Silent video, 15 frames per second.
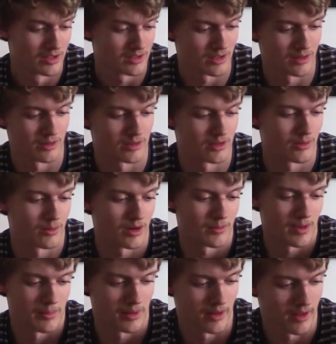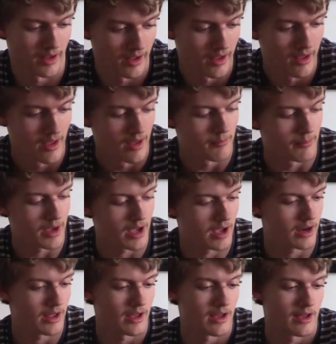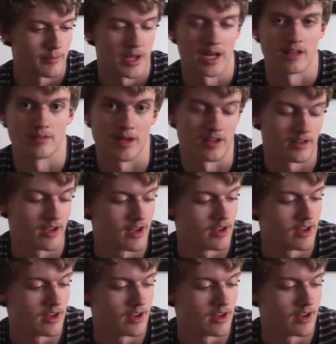so don't worry about plot. But, thanks, Mitch.